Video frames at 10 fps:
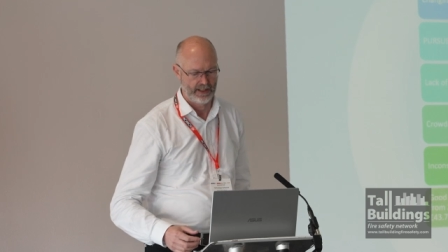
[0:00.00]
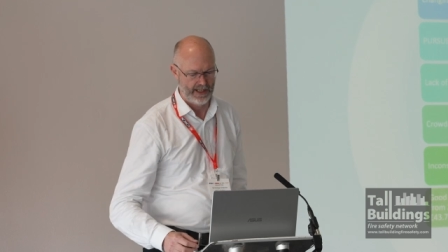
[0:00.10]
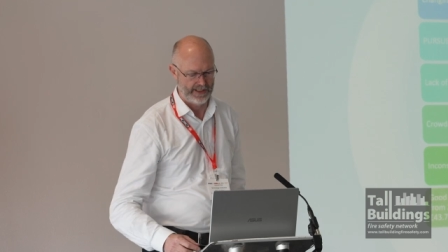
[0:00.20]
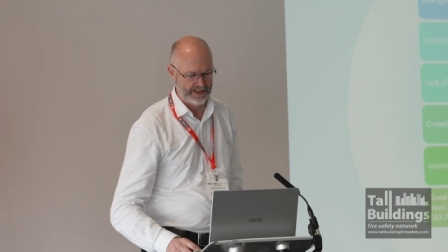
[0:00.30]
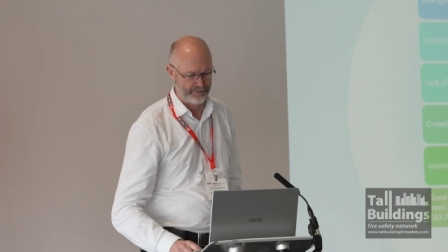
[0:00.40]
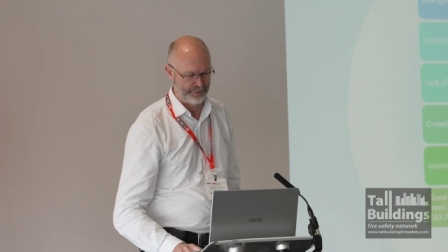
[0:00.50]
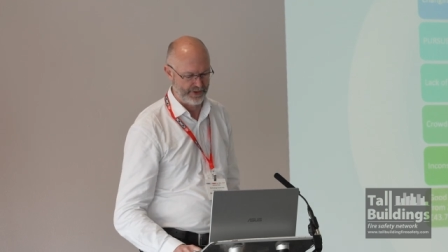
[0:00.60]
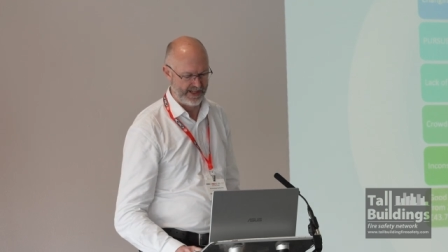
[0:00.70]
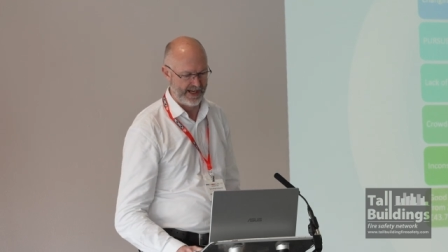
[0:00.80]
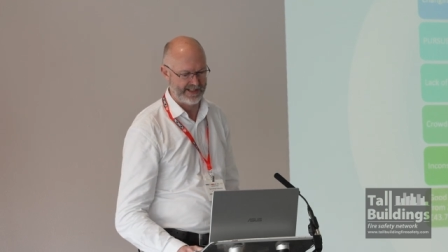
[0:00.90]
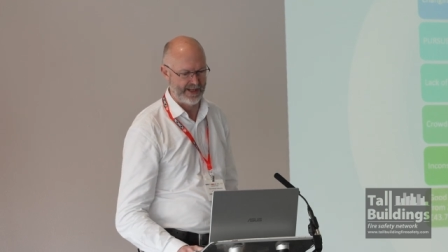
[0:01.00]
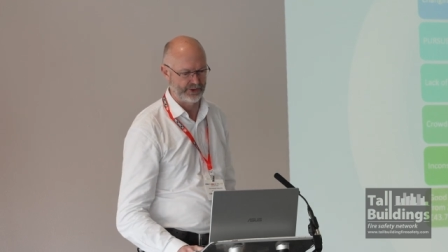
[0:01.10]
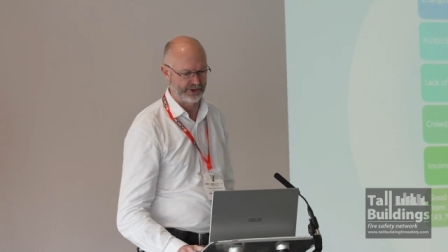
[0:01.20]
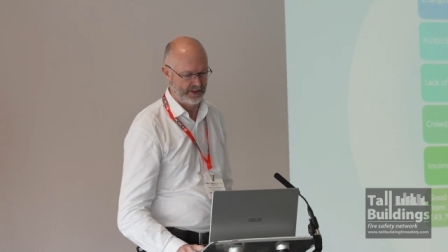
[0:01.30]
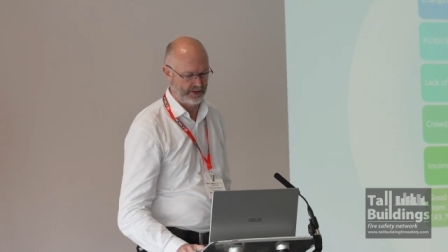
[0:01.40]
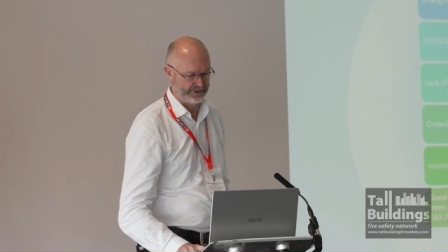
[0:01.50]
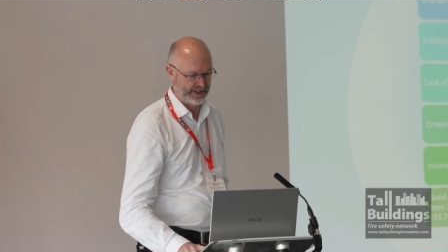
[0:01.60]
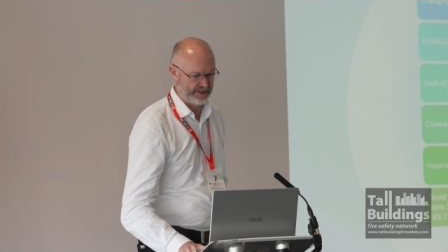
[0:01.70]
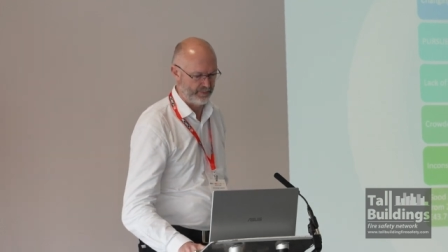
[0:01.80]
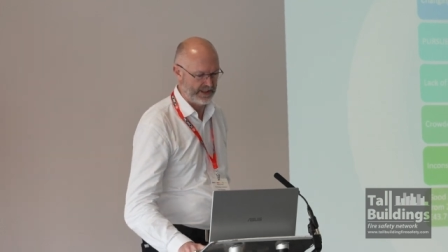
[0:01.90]
and, and protect ourselves
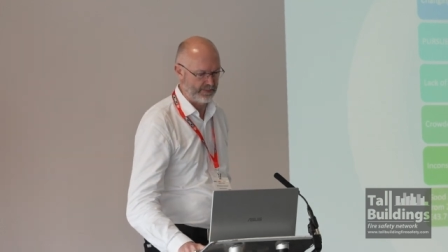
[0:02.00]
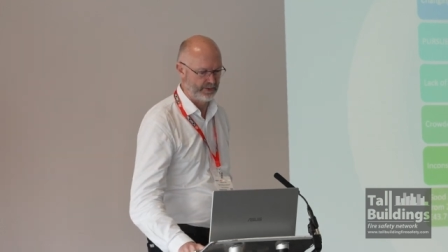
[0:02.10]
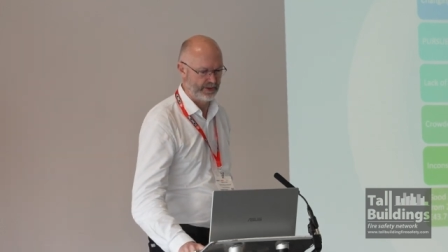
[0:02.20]
and the people